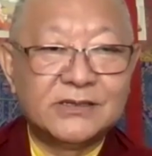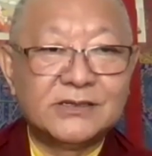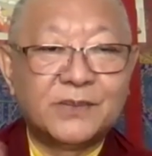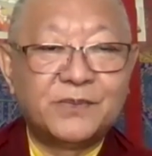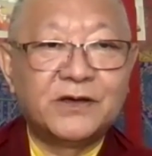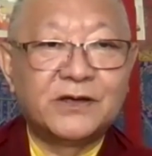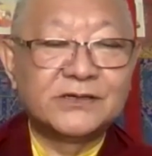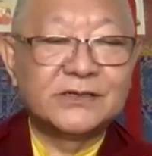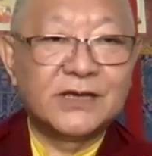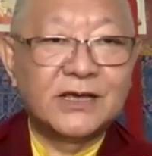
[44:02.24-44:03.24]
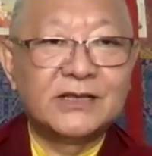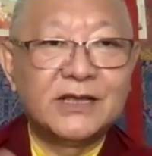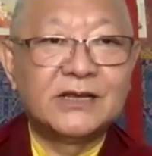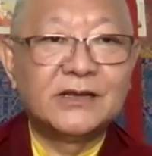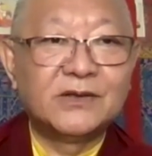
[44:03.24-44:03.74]
disappears,
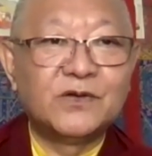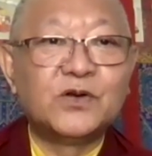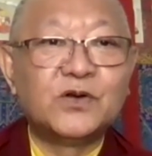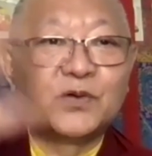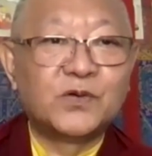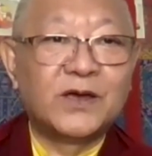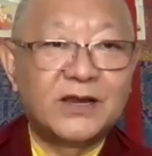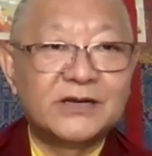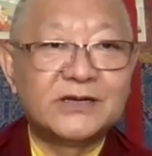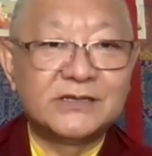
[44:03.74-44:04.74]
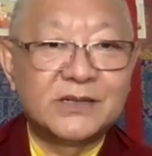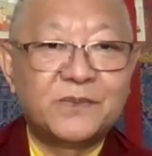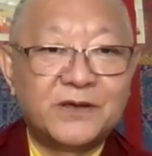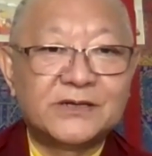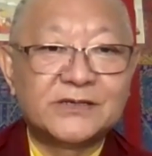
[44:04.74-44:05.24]
and then we don't know where it
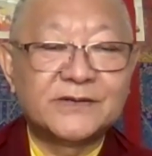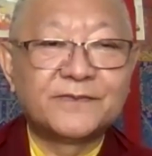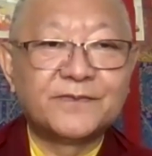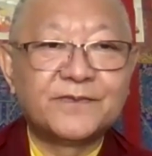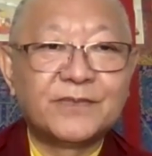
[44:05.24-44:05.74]
disappears.